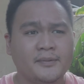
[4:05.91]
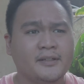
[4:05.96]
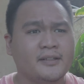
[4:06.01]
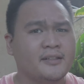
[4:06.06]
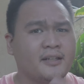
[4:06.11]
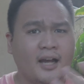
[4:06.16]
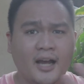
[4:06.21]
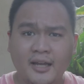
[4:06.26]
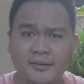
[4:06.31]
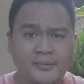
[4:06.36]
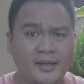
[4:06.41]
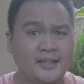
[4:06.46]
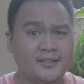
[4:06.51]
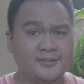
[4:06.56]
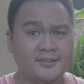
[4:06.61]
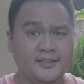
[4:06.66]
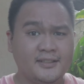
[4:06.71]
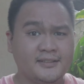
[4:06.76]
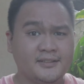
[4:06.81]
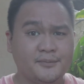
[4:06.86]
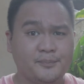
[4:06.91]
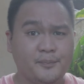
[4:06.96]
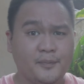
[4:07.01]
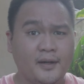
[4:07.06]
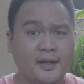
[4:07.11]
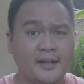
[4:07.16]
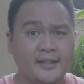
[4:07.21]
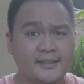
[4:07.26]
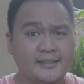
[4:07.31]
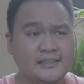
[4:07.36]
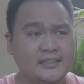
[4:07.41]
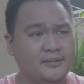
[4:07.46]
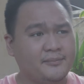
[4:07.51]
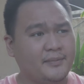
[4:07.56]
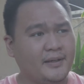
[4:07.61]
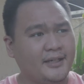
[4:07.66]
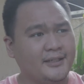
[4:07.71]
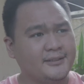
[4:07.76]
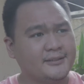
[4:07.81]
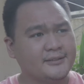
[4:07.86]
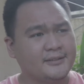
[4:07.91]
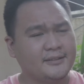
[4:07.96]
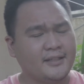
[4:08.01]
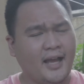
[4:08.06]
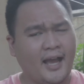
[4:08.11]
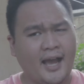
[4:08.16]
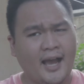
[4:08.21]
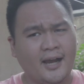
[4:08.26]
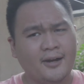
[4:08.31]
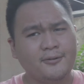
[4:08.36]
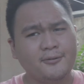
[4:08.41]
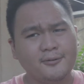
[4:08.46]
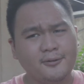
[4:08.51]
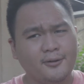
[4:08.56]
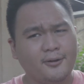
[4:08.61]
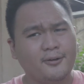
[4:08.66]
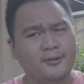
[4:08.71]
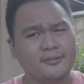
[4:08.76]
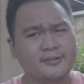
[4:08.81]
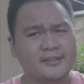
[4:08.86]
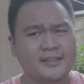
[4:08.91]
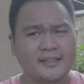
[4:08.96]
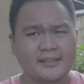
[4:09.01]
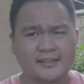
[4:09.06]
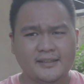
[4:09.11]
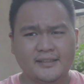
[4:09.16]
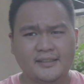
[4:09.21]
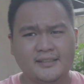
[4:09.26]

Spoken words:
and I'm actually surprised about how long that